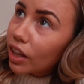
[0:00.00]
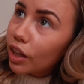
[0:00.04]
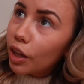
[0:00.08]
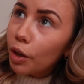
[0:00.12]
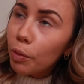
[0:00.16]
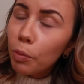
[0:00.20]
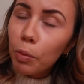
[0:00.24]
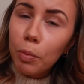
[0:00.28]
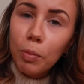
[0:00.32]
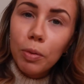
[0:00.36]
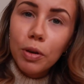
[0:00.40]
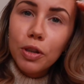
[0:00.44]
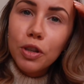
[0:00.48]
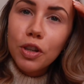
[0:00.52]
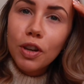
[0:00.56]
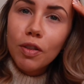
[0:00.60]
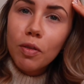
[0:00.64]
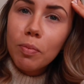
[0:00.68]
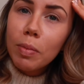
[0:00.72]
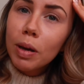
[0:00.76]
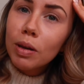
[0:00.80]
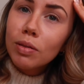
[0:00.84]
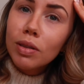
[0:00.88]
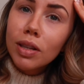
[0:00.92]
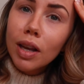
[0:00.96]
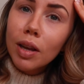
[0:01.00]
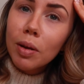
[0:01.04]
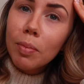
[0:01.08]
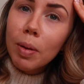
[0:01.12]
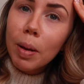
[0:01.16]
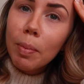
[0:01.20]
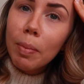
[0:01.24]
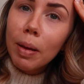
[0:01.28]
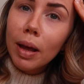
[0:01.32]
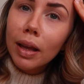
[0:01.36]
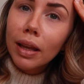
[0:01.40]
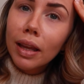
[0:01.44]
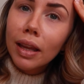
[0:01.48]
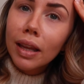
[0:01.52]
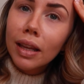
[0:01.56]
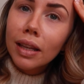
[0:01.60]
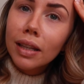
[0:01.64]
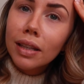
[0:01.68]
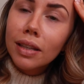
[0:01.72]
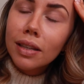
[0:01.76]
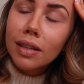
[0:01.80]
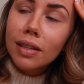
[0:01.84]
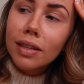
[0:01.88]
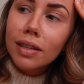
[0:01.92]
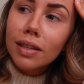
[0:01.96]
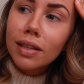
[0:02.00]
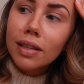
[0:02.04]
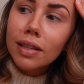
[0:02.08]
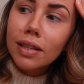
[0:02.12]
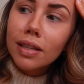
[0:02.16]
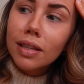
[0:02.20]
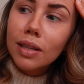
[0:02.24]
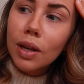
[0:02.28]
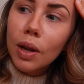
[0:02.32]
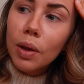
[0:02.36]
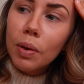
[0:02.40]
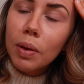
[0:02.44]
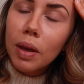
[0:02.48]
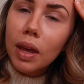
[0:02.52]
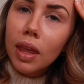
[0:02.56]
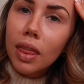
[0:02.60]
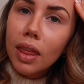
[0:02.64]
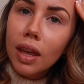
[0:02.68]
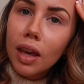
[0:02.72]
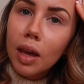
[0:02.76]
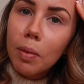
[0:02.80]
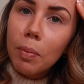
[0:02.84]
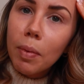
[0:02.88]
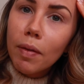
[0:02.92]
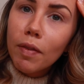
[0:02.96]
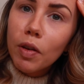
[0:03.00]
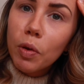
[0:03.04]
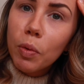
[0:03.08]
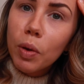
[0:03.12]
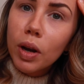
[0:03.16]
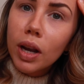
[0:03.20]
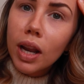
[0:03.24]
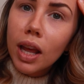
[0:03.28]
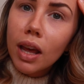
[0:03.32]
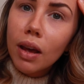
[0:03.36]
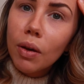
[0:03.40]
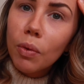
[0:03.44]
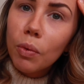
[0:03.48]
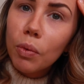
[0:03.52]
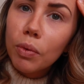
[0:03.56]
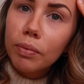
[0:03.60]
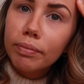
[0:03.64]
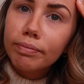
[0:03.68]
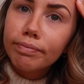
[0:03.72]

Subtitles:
At what point do I have a meltdown about packing? Because low-key, I think I'm having one now.